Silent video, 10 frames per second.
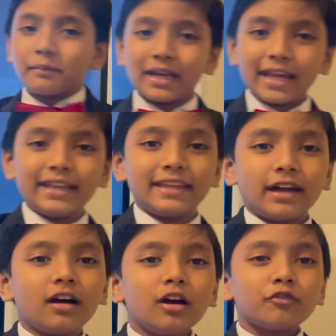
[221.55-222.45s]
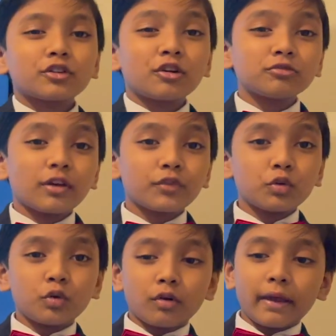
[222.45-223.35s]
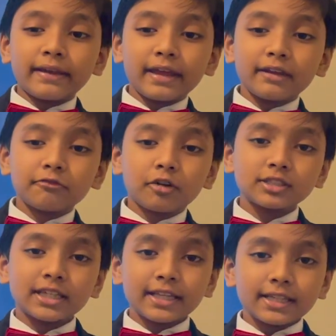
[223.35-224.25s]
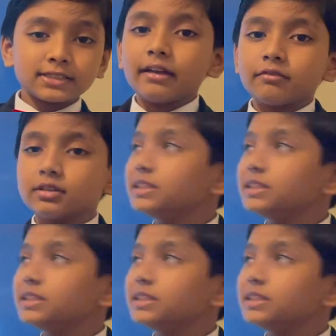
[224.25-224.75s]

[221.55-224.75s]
in India. For those of you who are Indian and watching this, and we'll see